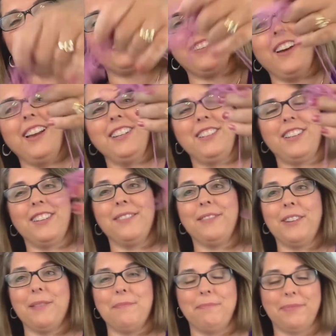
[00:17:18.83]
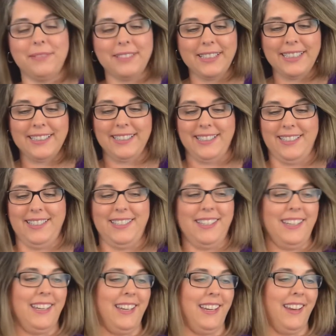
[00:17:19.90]
So I can completely
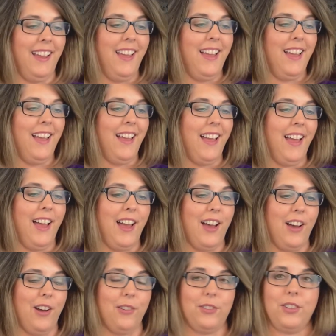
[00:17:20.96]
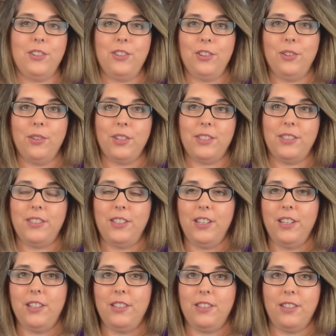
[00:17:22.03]
see how to do a
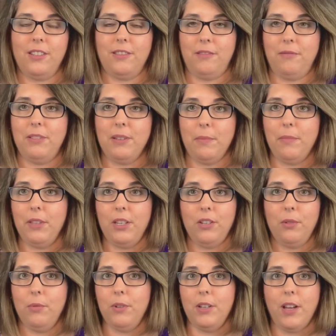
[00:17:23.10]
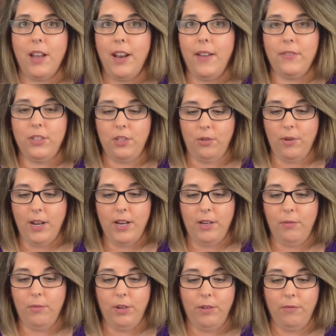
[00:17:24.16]
steeked something. You would not have to do
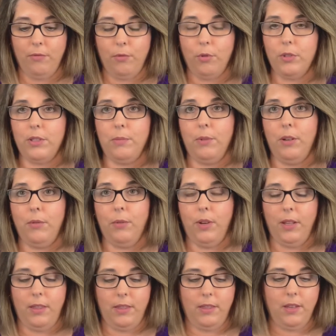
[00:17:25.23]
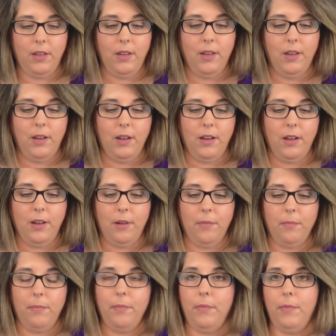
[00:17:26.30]
any reinforcement with
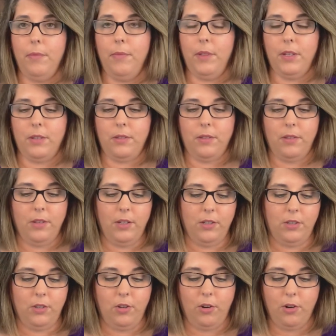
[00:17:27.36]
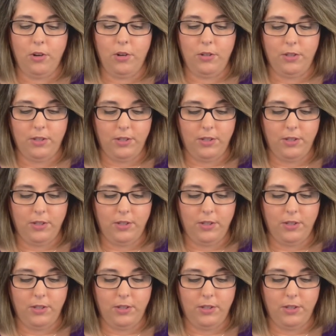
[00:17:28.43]
this yarn.